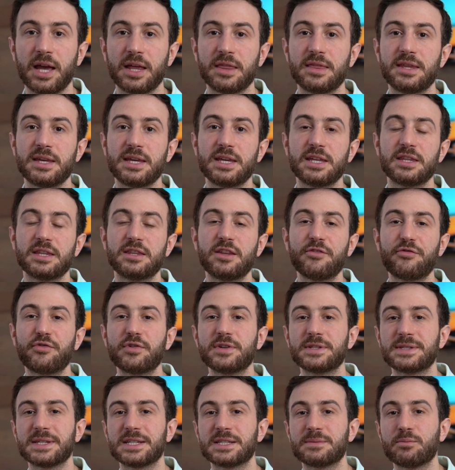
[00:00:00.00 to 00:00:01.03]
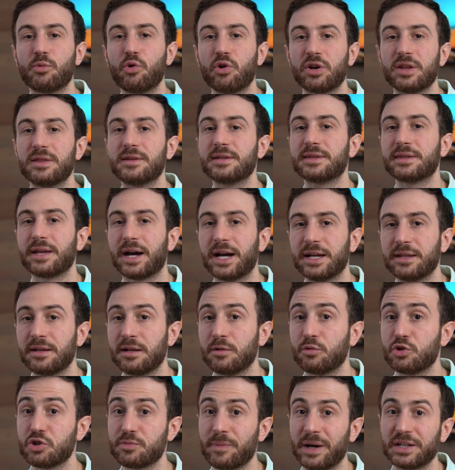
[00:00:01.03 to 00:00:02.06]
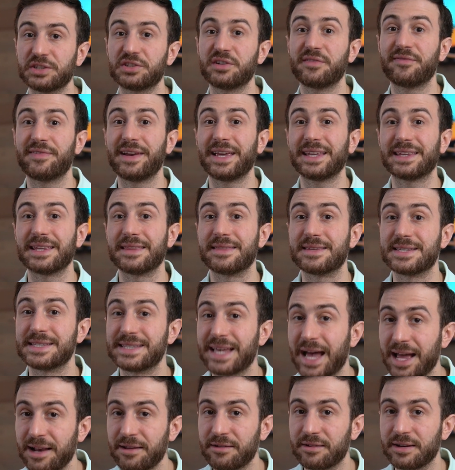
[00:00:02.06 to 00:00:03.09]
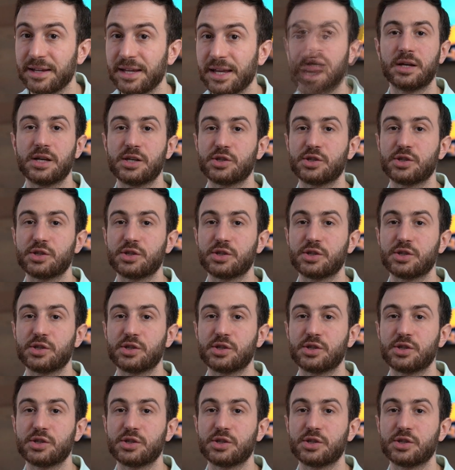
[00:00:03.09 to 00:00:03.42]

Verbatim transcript: The difference is more in the title, which might reflect in the salary.